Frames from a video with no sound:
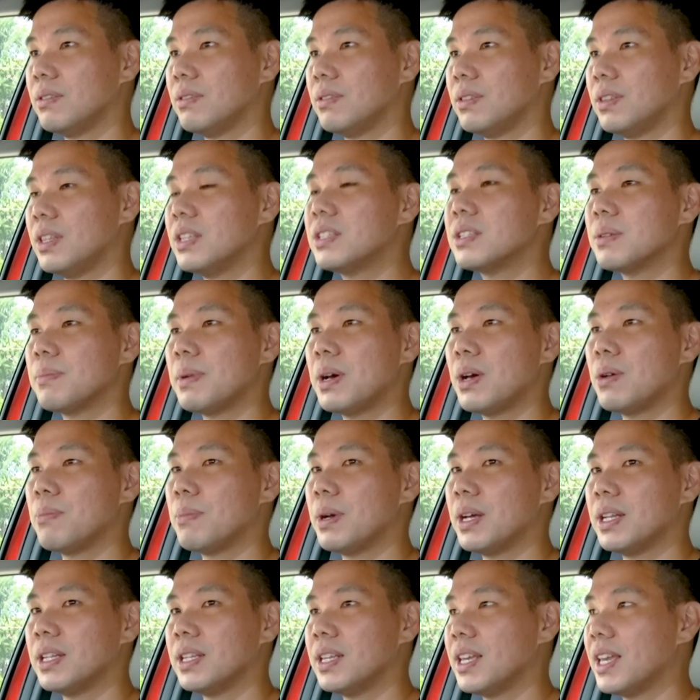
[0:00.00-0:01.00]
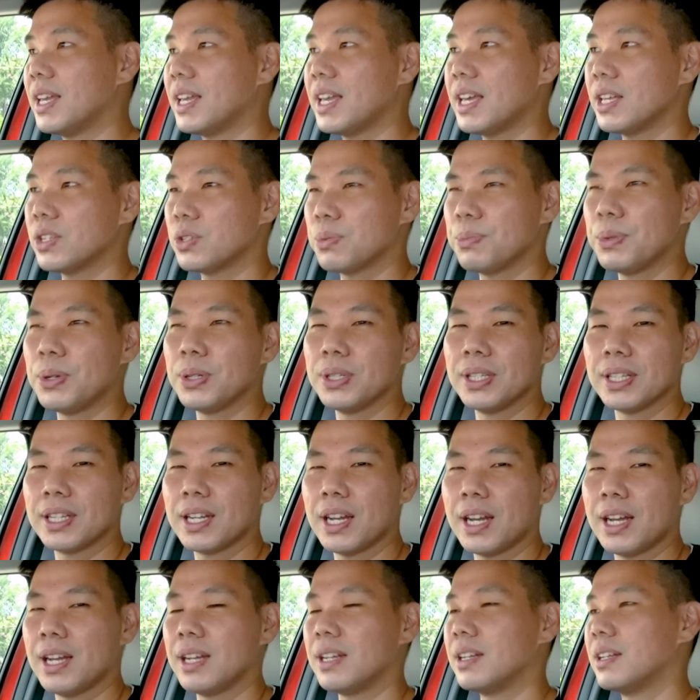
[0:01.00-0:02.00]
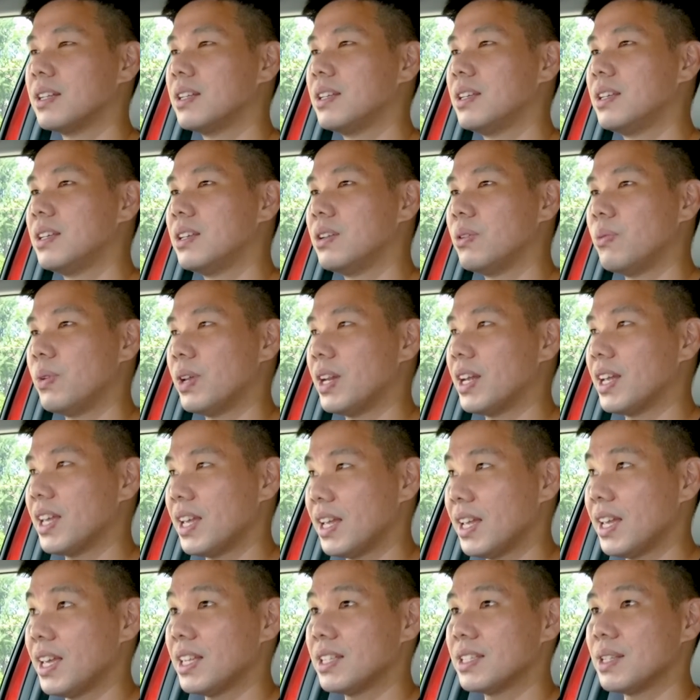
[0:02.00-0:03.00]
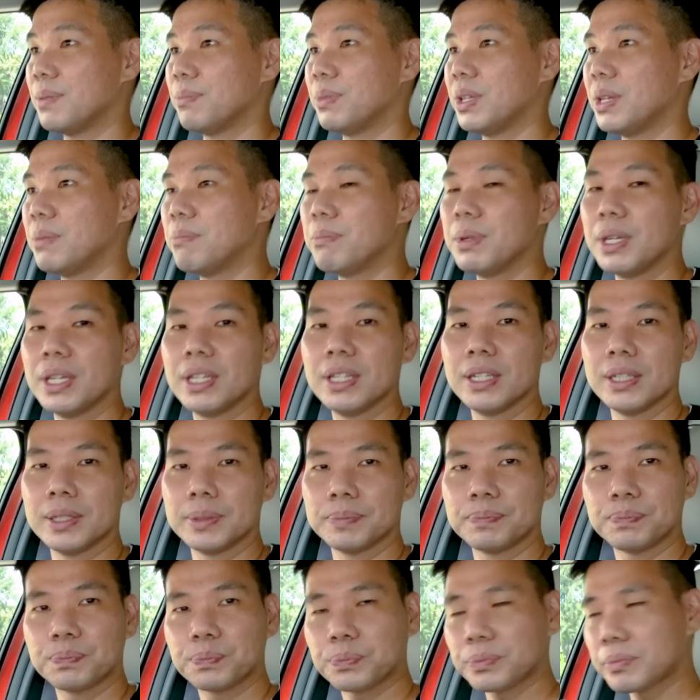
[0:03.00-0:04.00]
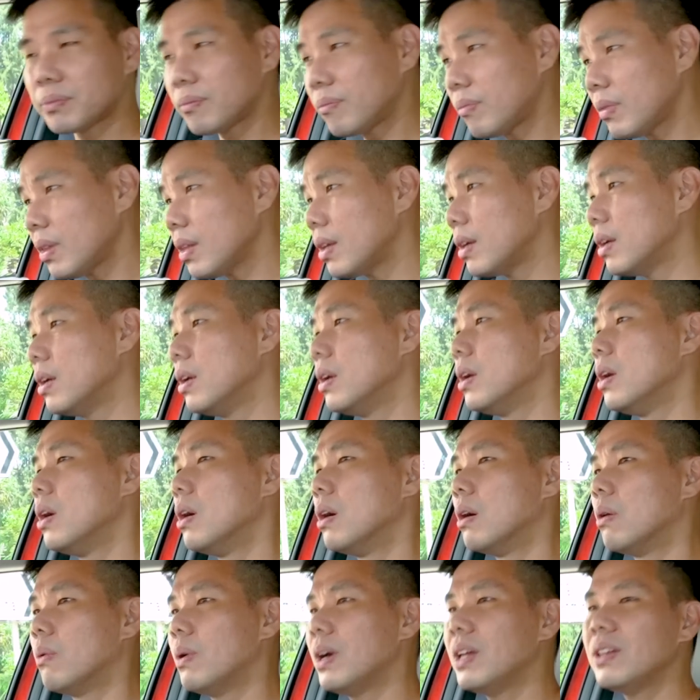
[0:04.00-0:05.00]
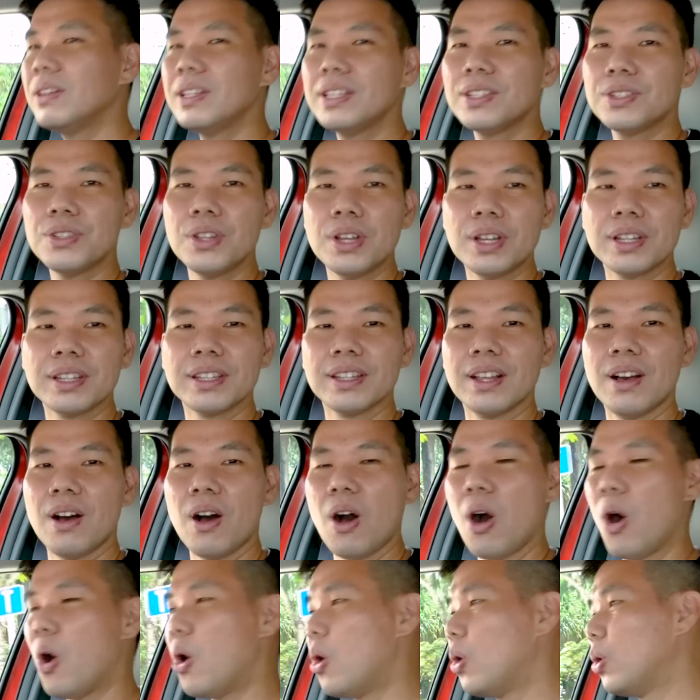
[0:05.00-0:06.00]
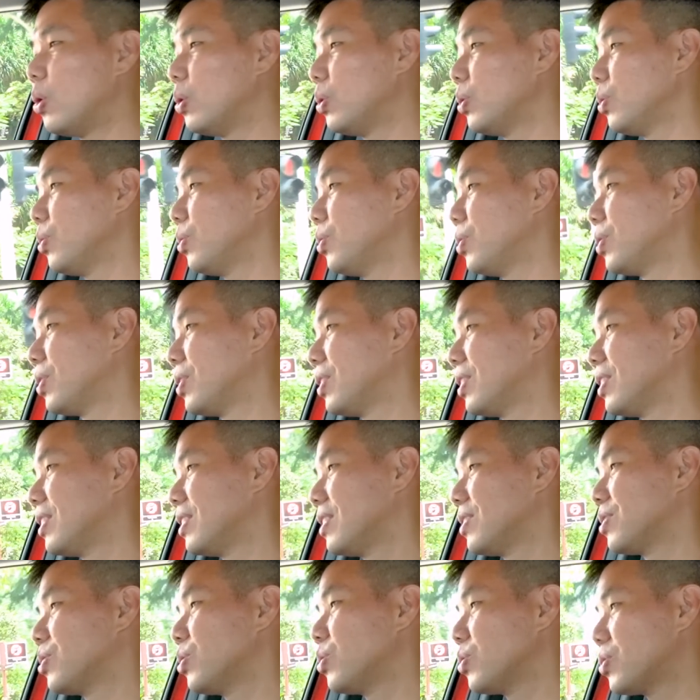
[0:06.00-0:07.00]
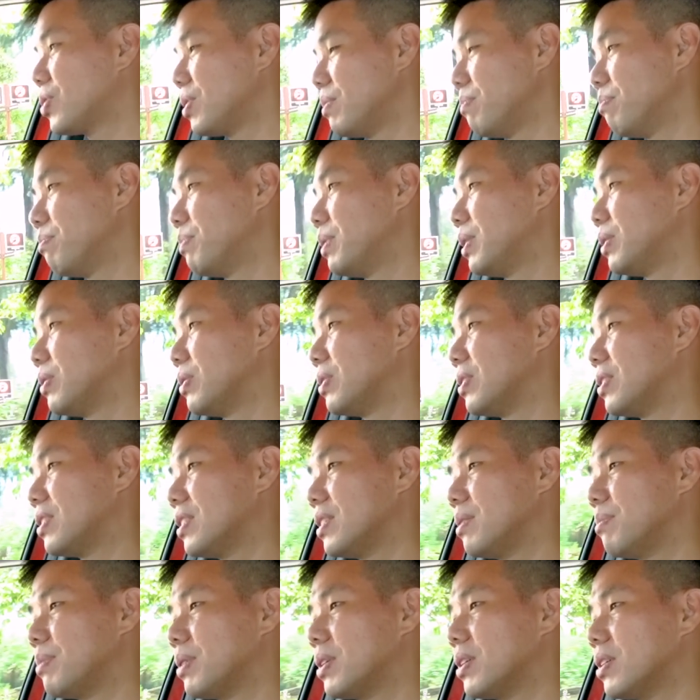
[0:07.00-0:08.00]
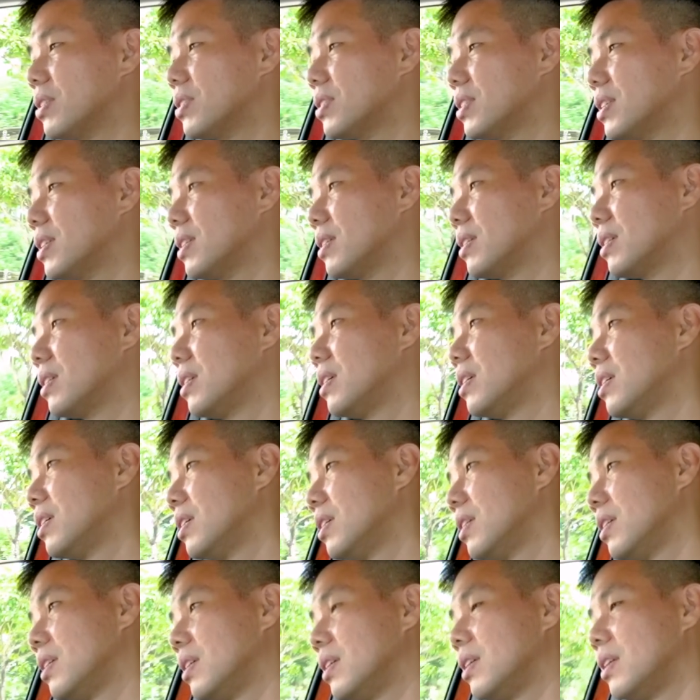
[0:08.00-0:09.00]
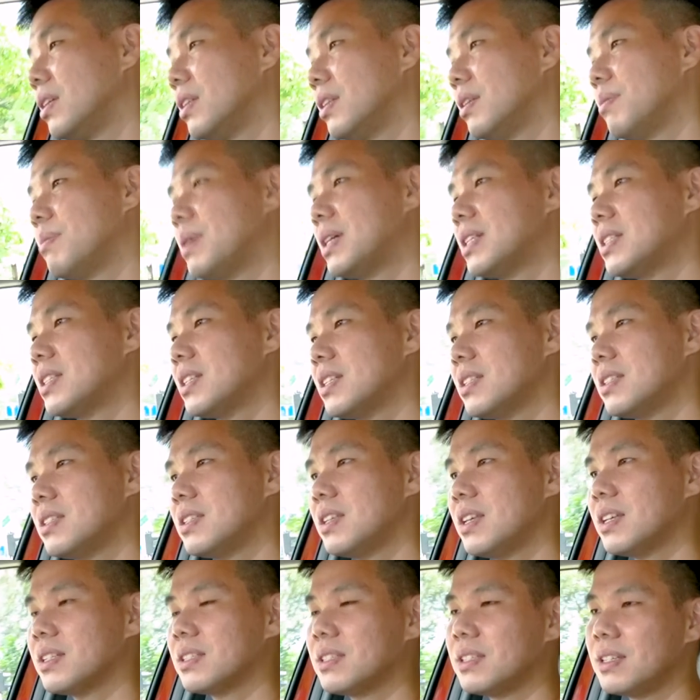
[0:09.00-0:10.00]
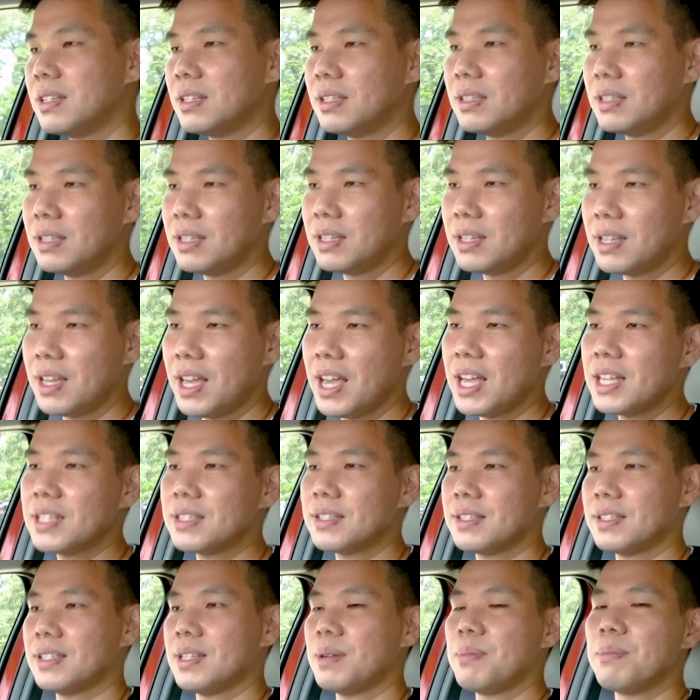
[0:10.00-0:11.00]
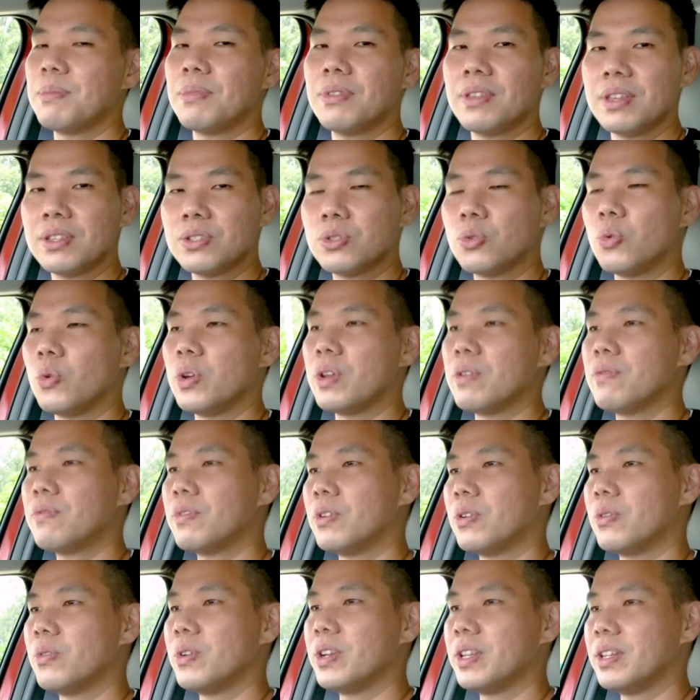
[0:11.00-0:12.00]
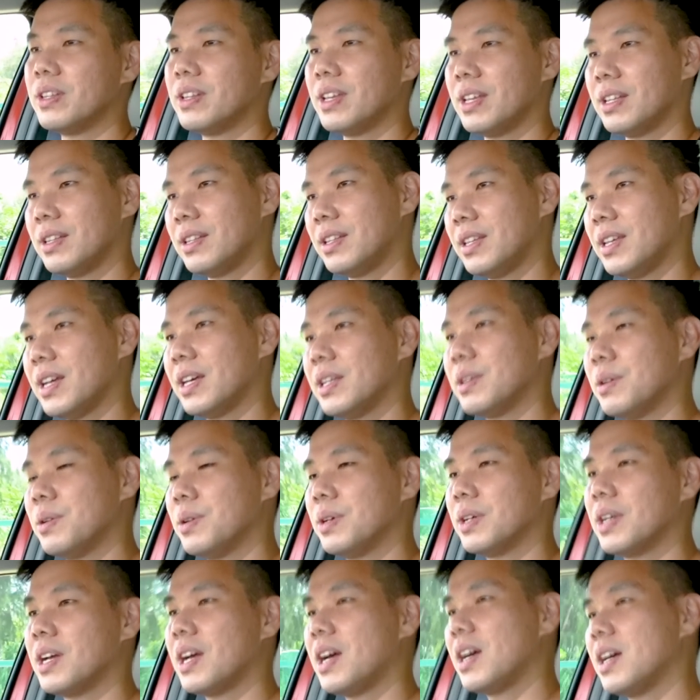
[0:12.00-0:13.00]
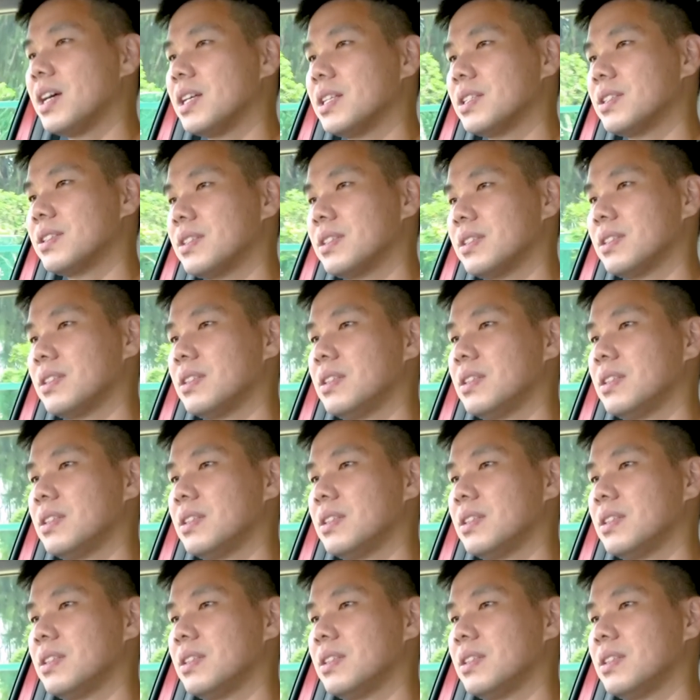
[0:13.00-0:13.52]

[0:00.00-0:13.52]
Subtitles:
this amount of money and get a smaller car when I can get something bigger? Well, it's not all so simple, you see, because the Mazda CX-30 has some things going for it that the other cars